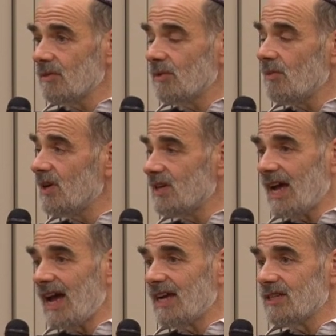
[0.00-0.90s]
We weren't
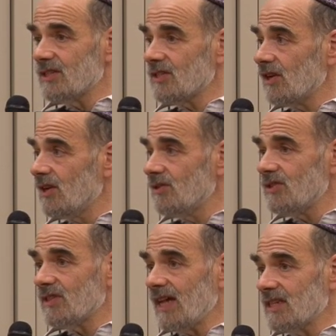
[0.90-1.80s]
as
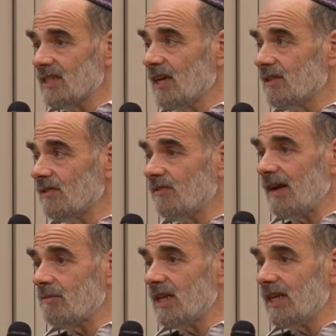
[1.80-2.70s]
close to that side of the
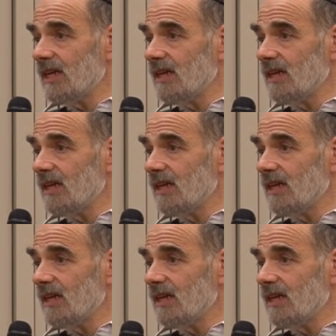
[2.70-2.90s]
family,